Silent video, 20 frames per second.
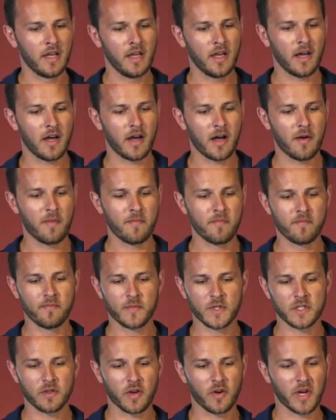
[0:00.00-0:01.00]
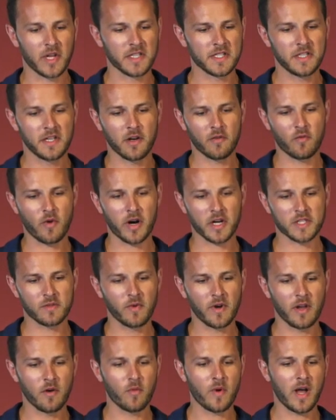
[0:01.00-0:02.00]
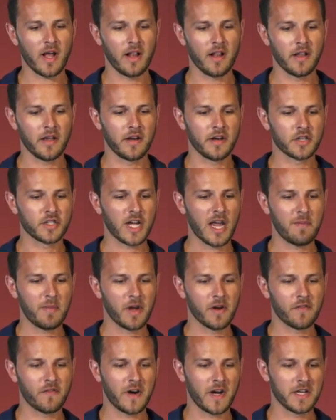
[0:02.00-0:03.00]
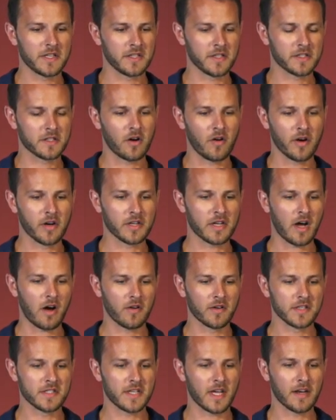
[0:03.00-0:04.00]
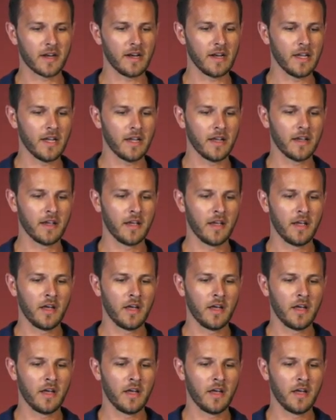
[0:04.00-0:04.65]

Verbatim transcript: Um, so you can see it works really well. In the shaping phase, it's going down suddenly.